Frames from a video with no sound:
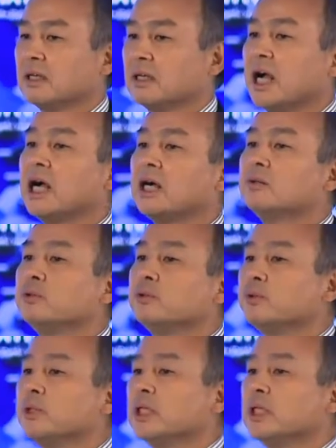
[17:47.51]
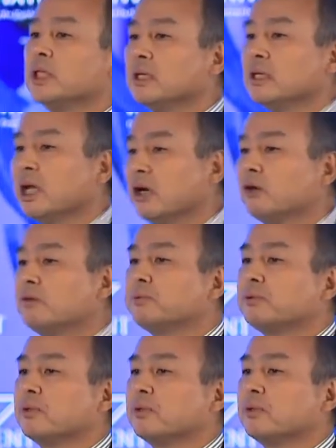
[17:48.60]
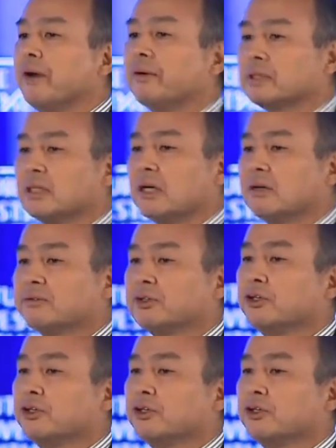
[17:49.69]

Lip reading: How do we help ourselves,